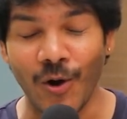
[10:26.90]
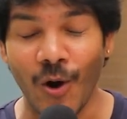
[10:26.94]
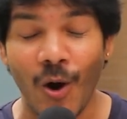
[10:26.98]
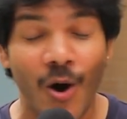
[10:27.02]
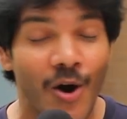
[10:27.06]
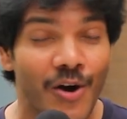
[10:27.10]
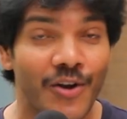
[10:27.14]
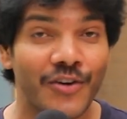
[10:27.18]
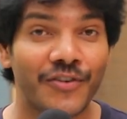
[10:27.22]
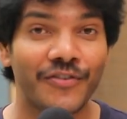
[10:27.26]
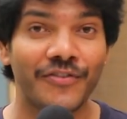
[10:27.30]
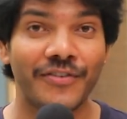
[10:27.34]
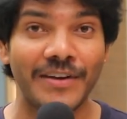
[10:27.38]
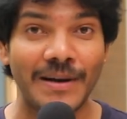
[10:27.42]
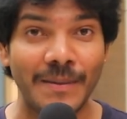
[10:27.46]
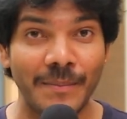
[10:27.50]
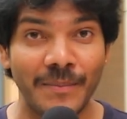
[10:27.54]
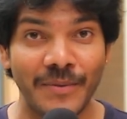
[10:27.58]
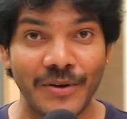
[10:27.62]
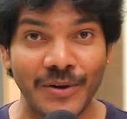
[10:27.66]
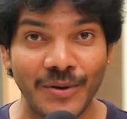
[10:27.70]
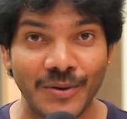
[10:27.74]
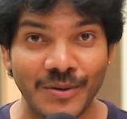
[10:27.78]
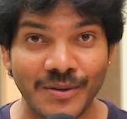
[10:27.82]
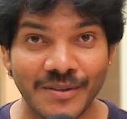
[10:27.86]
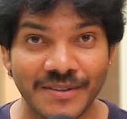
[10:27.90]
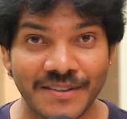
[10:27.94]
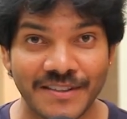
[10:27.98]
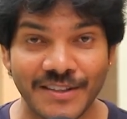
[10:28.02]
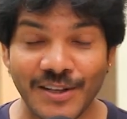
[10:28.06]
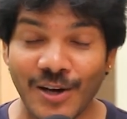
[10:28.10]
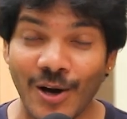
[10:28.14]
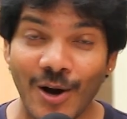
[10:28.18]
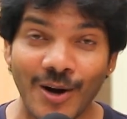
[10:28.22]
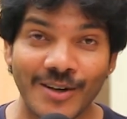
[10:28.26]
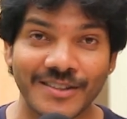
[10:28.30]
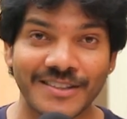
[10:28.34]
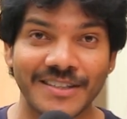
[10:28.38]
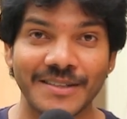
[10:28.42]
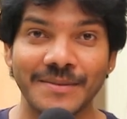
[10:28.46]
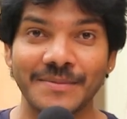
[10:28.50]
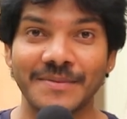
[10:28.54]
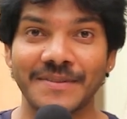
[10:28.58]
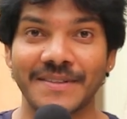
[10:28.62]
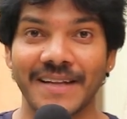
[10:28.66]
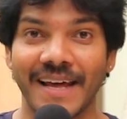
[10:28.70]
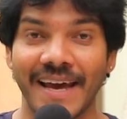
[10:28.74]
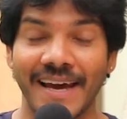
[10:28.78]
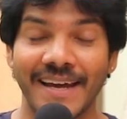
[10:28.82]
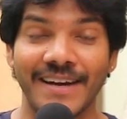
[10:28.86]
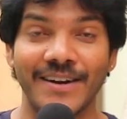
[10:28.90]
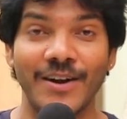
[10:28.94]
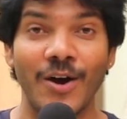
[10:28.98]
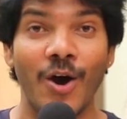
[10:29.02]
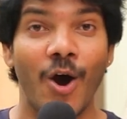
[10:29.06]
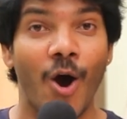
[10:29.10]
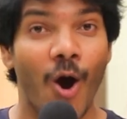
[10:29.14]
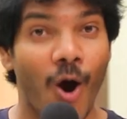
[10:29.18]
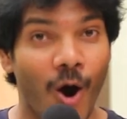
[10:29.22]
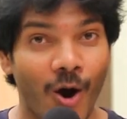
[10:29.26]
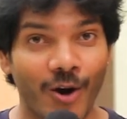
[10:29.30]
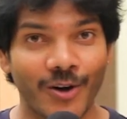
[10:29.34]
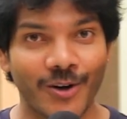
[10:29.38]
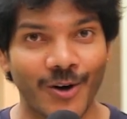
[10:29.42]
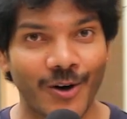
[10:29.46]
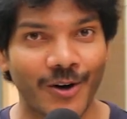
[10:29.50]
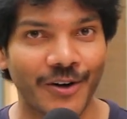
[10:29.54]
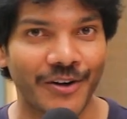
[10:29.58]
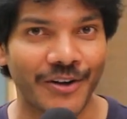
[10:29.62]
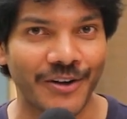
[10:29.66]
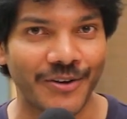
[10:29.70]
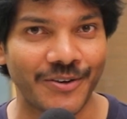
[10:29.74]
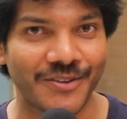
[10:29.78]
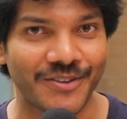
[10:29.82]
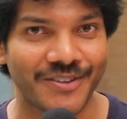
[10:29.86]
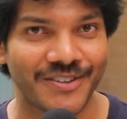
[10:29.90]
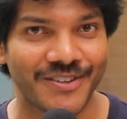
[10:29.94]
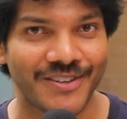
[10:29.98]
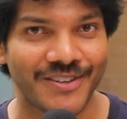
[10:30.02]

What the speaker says: a lot of film news, gossips and hot news.